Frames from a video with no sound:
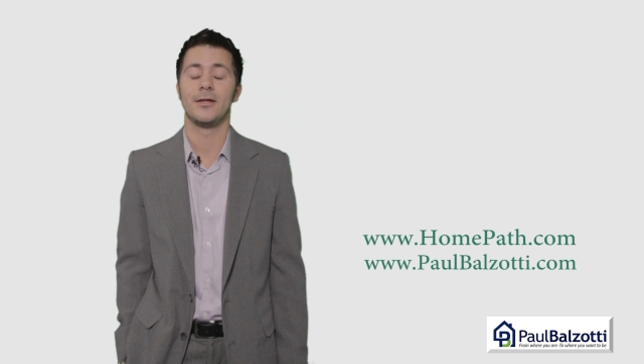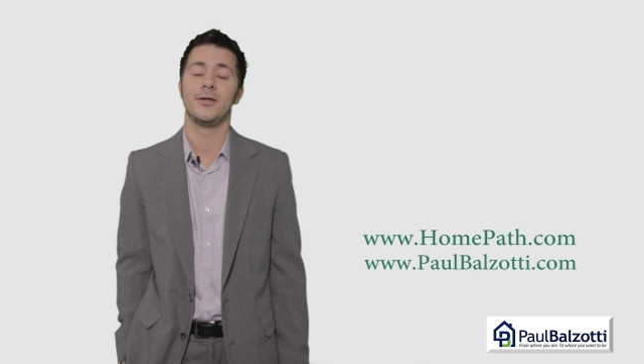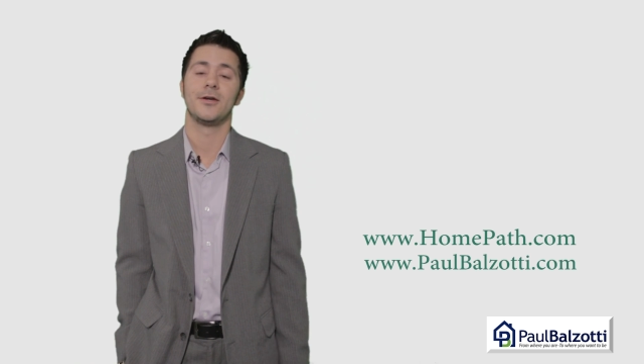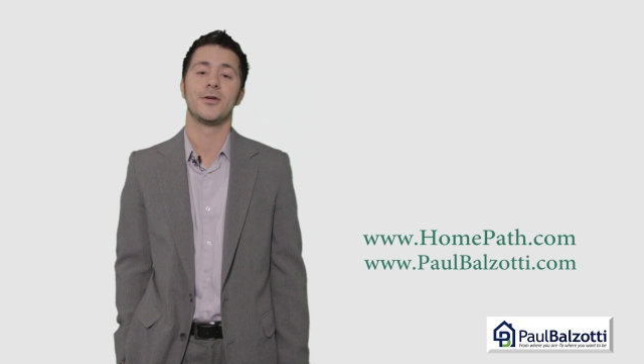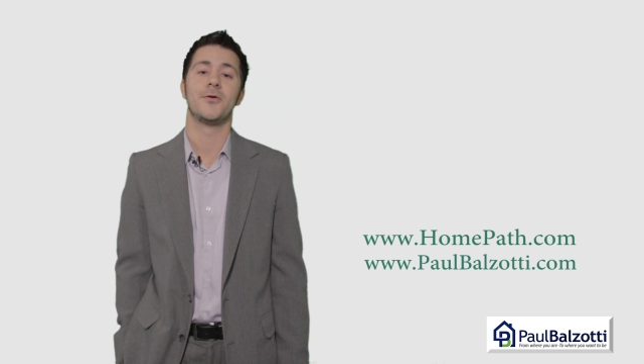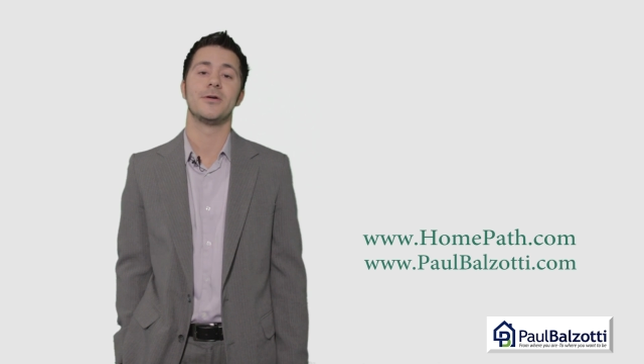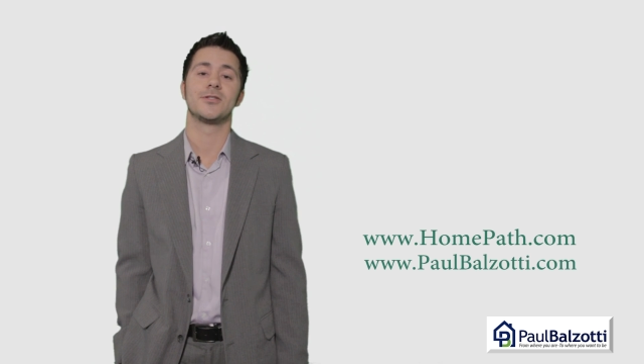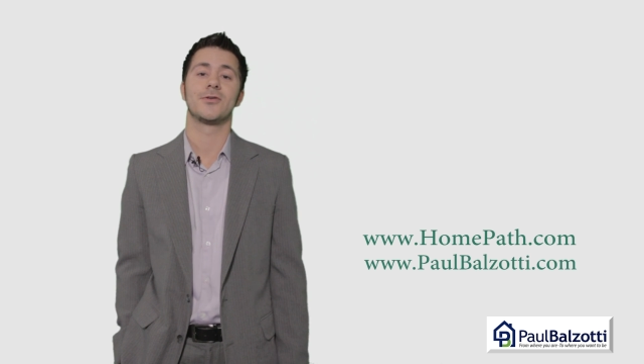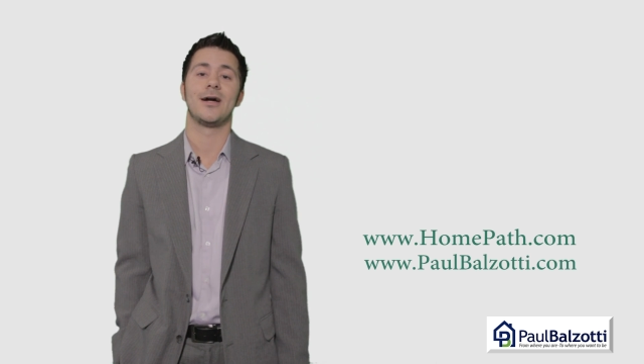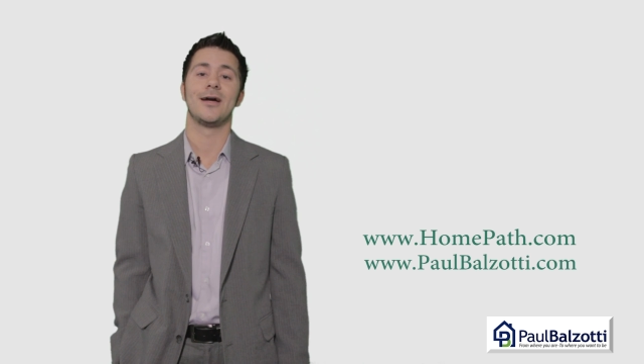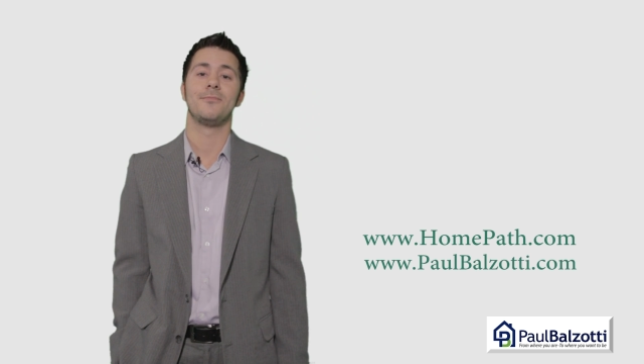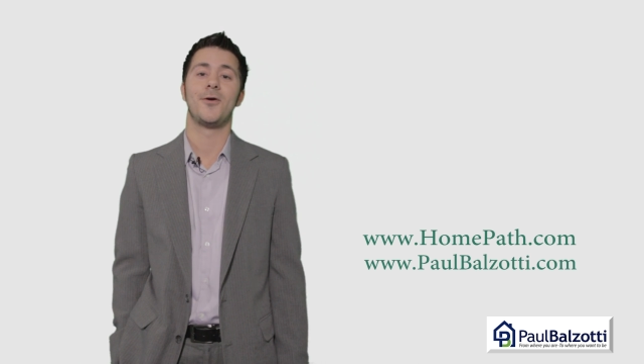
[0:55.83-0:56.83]
you can always
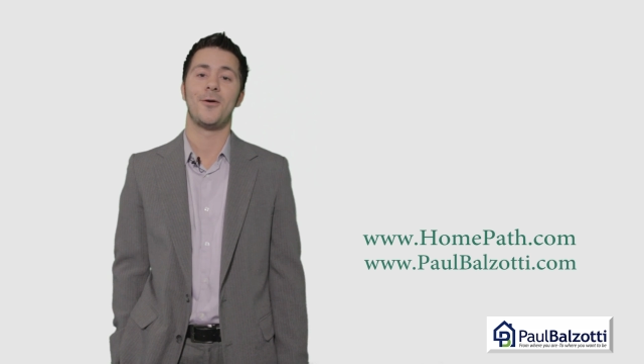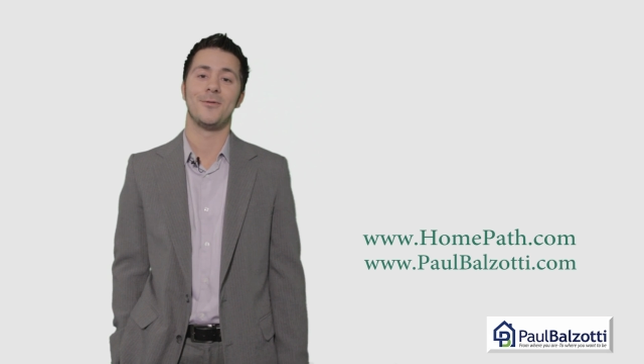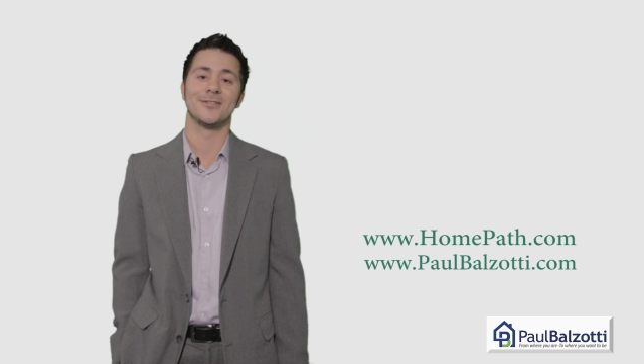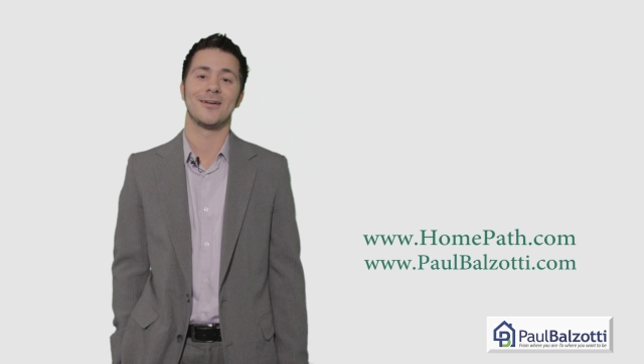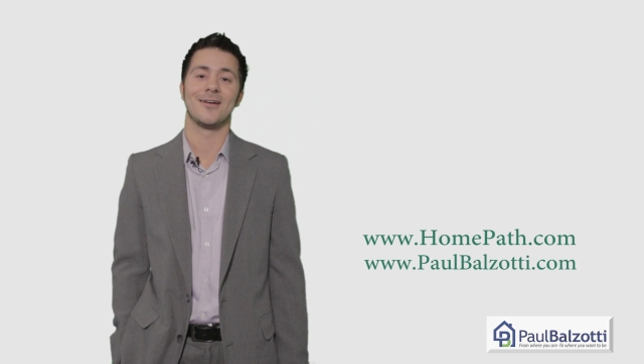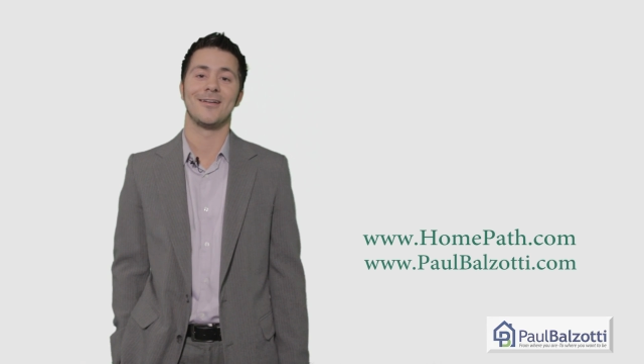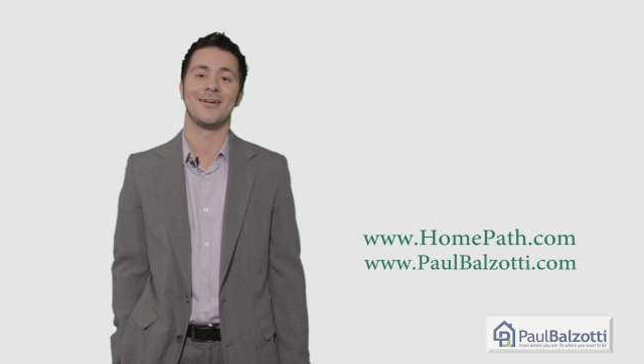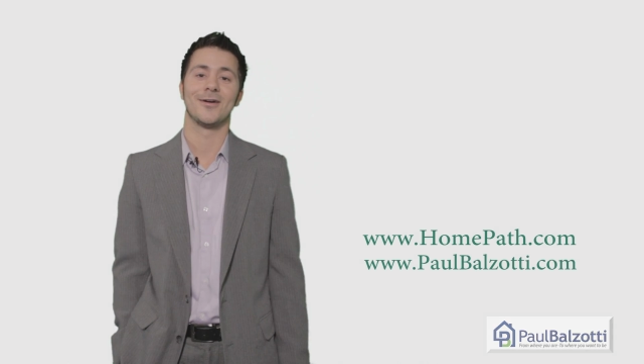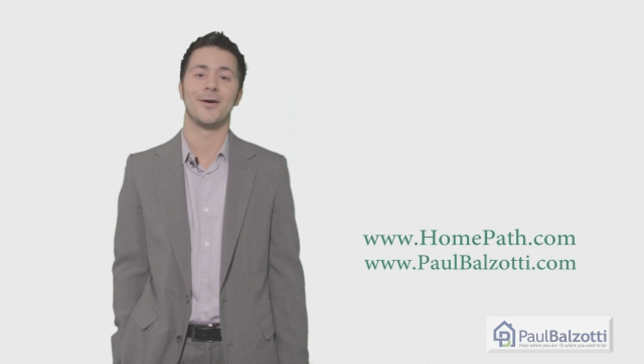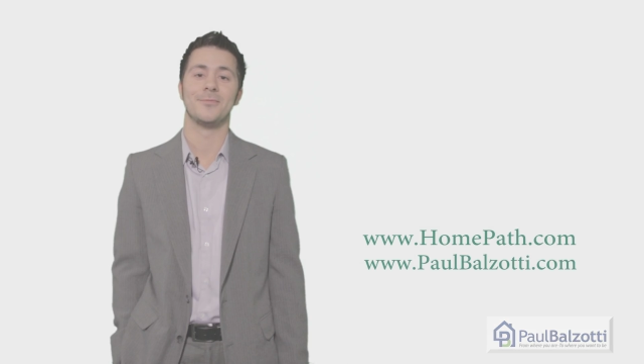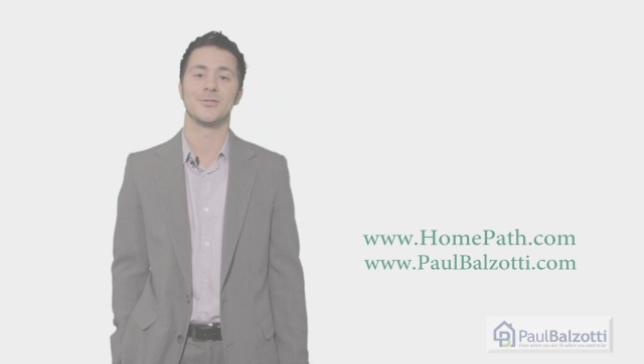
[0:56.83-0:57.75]
try paulbalzotti.com as